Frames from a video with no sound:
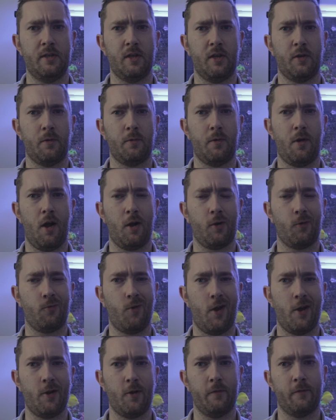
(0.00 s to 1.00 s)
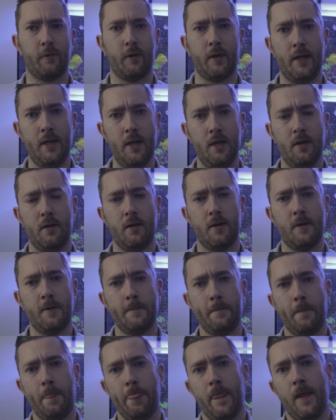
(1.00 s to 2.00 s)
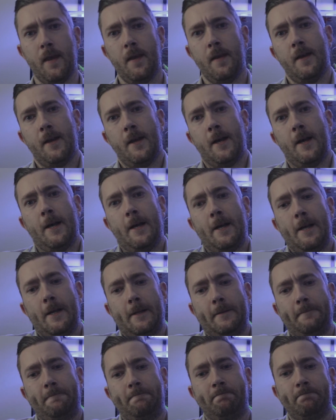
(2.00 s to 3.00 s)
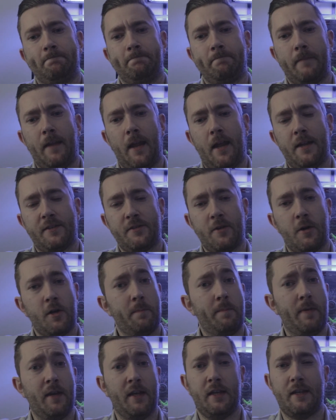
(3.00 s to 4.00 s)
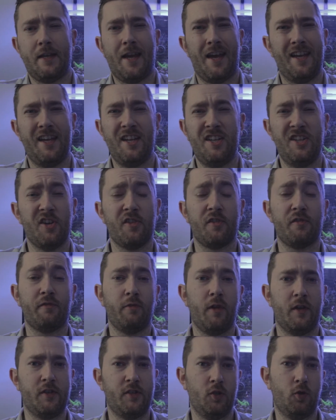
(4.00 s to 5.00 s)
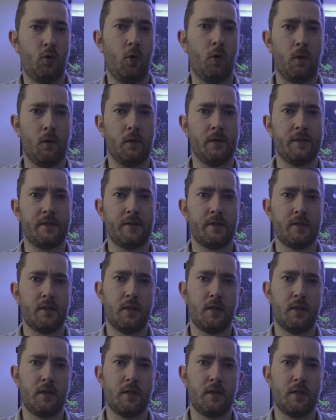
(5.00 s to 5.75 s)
on the rock right over here, and started picking at any other fleshy corals.